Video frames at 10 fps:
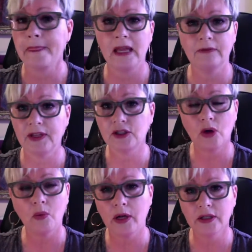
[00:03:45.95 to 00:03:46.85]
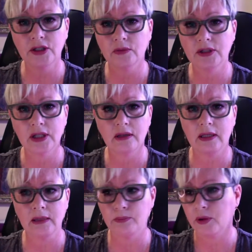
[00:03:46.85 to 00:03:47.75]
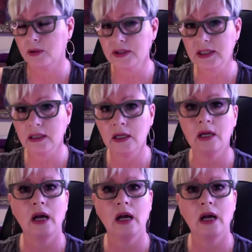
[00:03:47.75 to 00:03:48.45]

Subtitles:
If they don't want to do it in person,